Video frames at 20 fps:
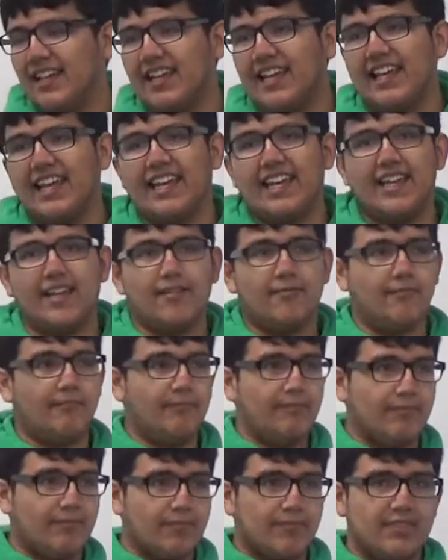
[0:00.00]
And
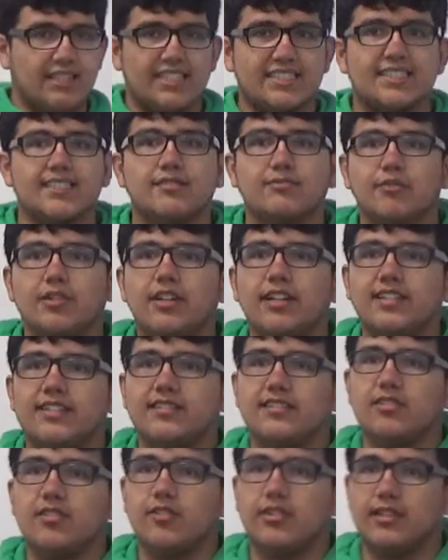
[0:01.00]
this is where I
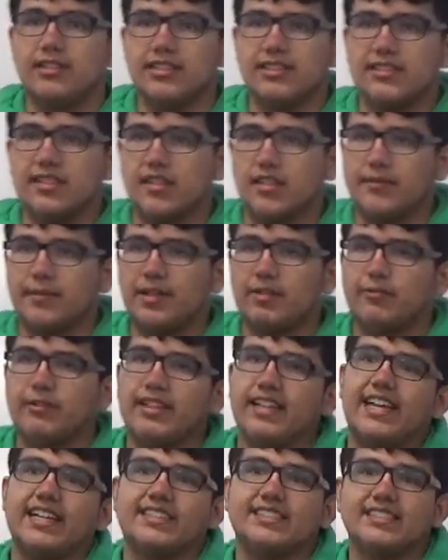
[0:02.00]
go on to talk about
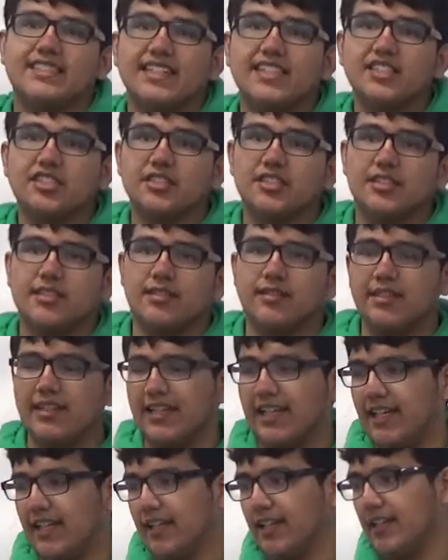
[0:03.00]
relaxation
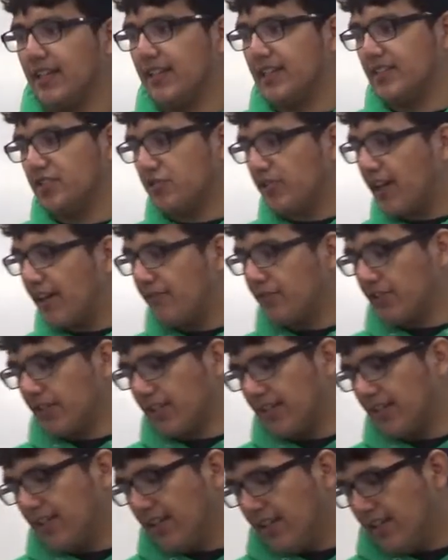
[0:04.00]
in
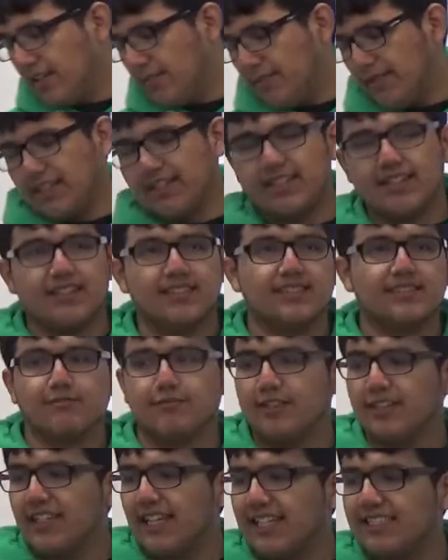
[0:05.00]
traveling, because
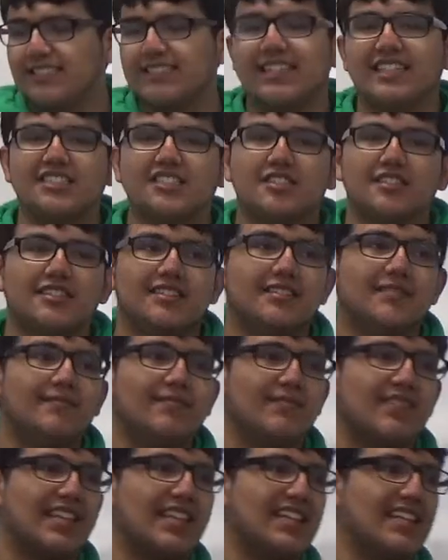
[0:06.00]
relaxation
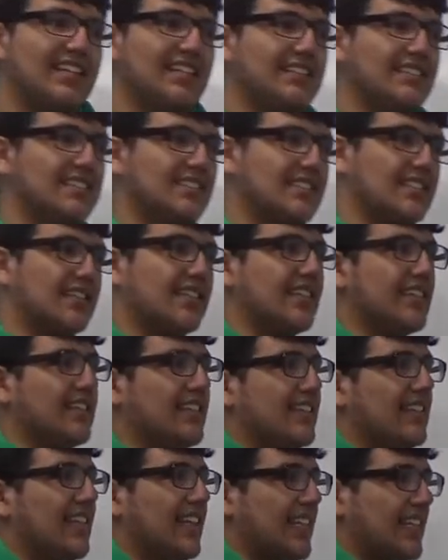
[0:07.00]
is
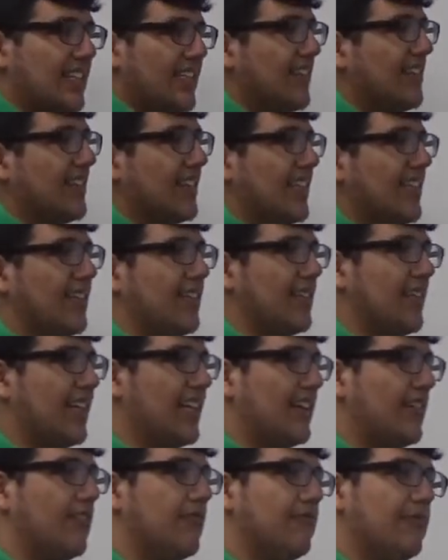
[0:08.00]
something another thing
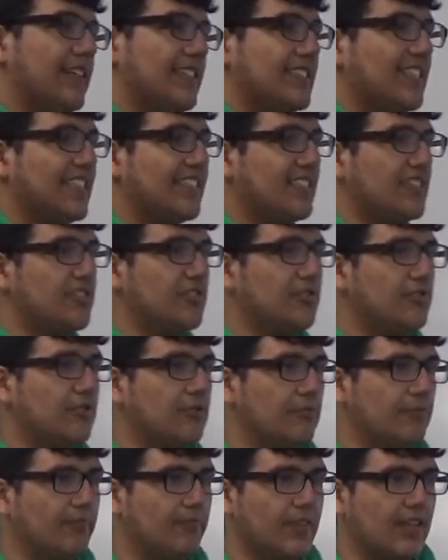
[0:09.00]
that we tend to
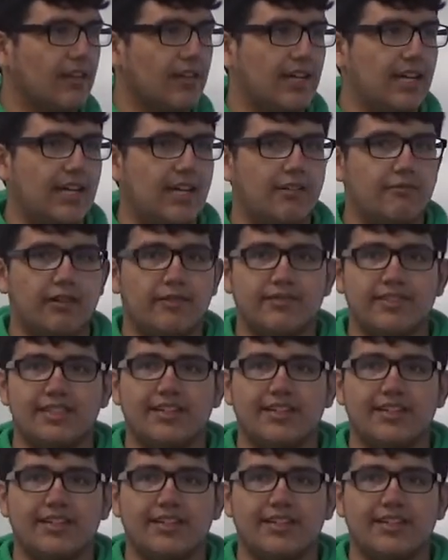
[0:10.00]
do when we